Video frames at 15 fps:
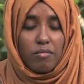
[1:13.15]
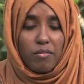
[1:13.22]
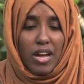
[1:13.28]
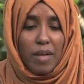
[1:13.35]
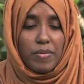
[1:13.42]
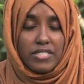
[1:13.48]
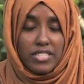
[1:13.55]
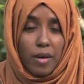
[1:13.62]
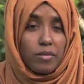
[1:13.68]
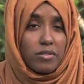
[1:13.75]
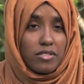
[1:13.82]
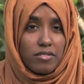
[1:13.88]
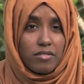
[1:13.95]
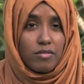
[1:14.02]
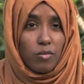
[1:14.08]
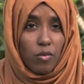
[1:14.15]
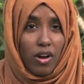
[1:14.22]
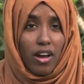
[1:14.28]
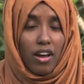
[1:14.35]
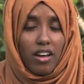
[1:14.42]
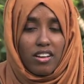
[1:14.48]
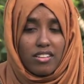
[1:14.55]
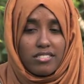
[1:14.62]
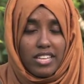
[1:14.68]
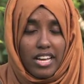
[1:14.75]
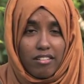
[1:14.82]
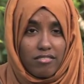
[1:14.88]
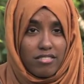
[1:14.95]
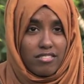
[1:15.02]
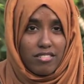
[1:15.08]
My perceptions were
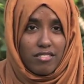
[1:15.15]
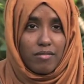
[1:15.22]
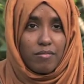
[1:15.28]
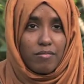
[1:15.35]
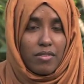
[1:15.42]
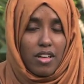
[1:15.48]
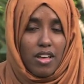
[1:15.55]
terrorism,